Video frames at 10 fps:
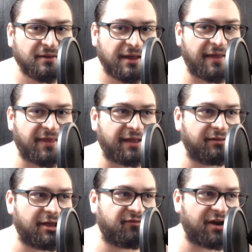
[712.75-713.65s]
and they
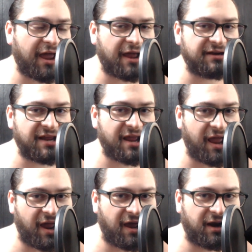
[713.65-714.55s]
live in
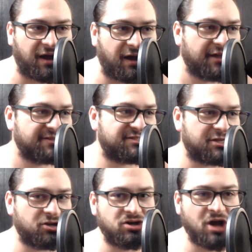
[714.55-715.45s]
Indiana, so
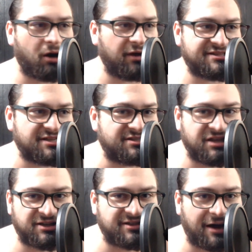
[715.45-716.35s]
you know it's a
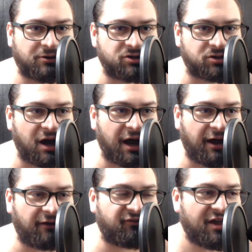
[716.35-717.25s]
6-hour
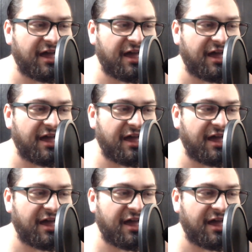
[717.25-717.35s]
drive,